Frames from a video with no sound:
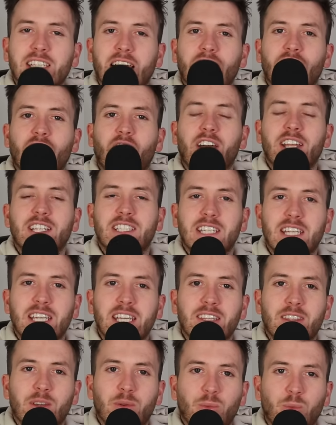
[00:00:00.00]
had an
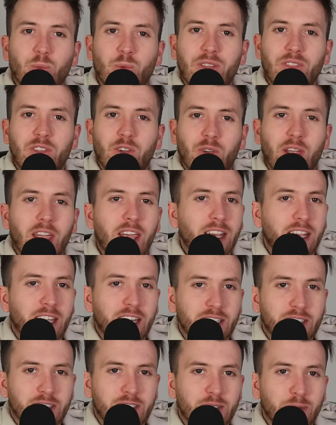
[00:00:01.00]
idea that when the ground
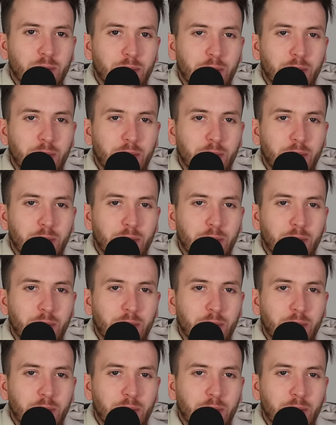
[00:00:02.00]
gets